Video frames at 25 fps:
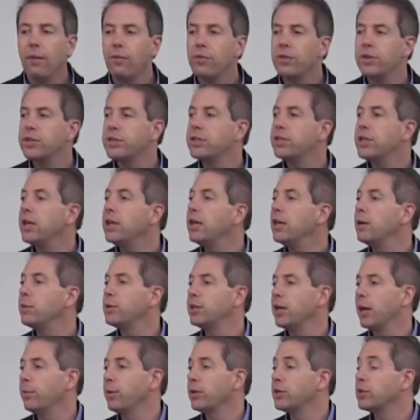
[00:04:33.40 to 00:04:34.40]
The CD
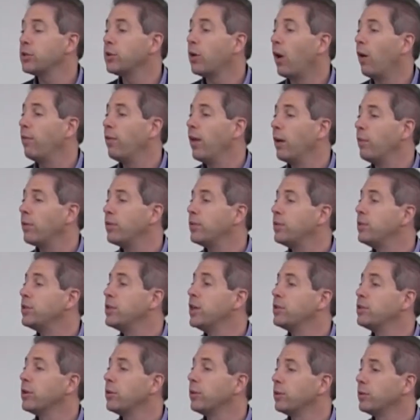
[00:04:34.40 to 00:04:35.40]
was able to solve that with
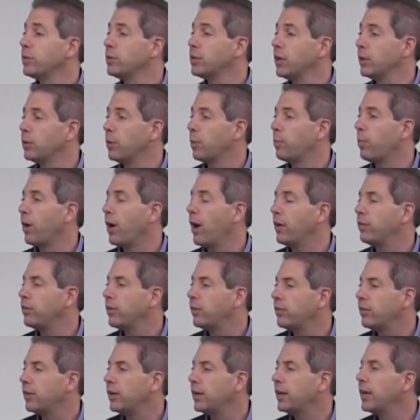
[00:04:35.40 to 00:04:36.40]
digital signal
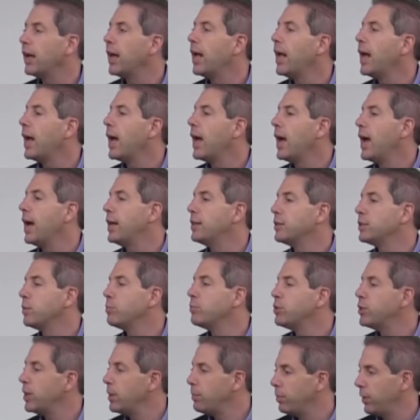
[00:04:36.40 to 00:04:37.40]
processing and some
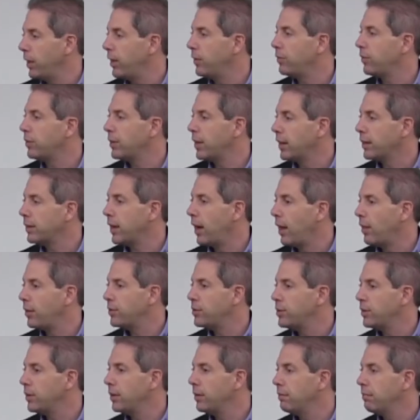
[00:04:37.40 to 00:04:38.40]
cheap laser
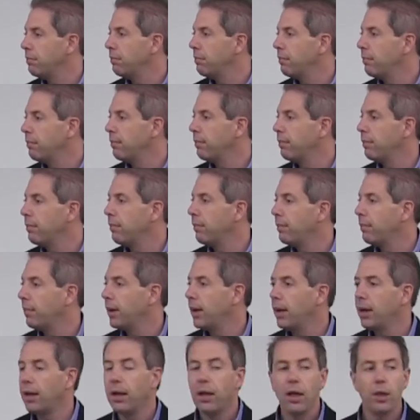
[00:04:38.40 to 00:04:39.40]
technology.
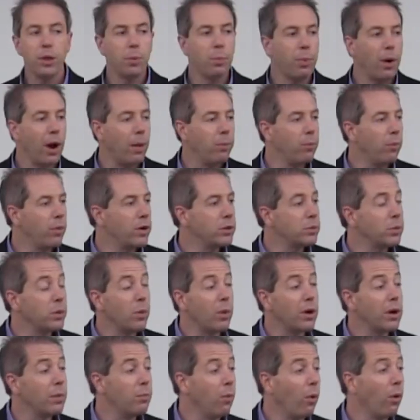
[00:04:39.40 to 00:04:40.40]
The problem was we
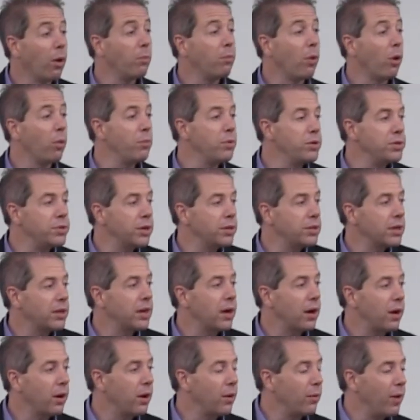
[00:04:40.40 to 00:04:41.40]
wanted more and more music to
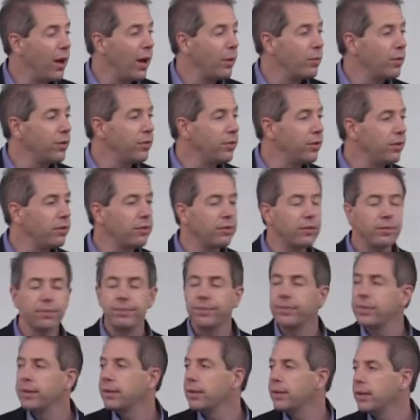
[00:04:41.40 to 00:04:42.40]
carry around with us.
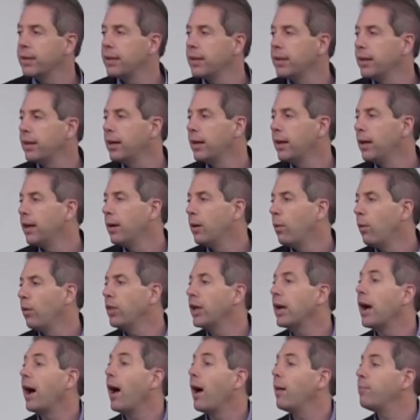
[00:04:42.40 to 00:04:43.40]
Well,
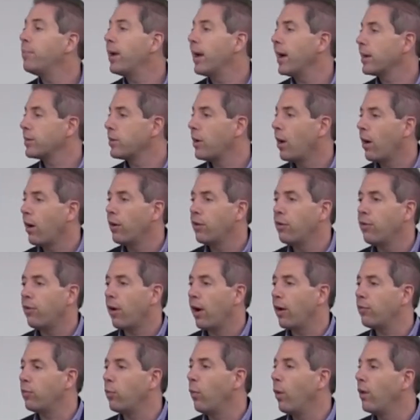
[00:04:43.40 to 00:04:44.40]
the compact hard
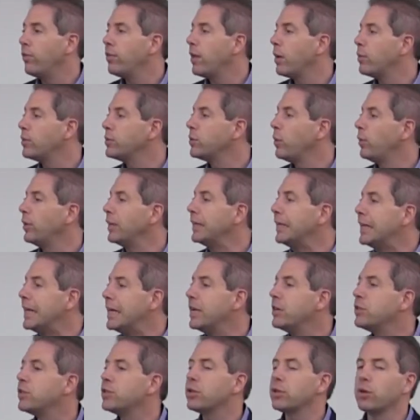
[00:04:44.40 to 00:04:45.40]
drive, one that was only an
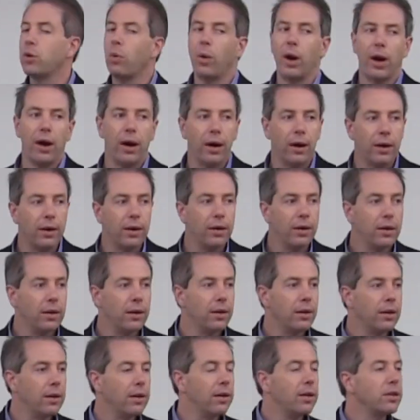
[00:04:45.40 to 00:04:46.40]
inch square,
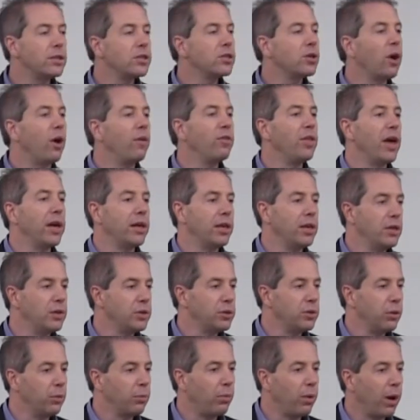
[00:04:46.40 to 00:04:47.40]
solved that
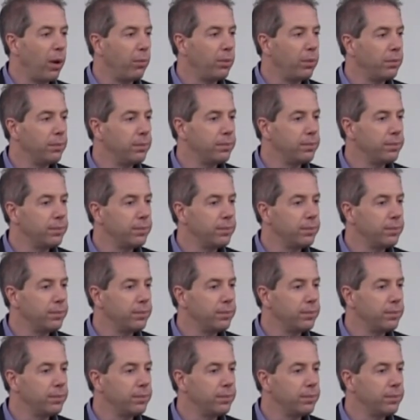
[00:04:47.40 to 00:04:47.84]
Keystone problem.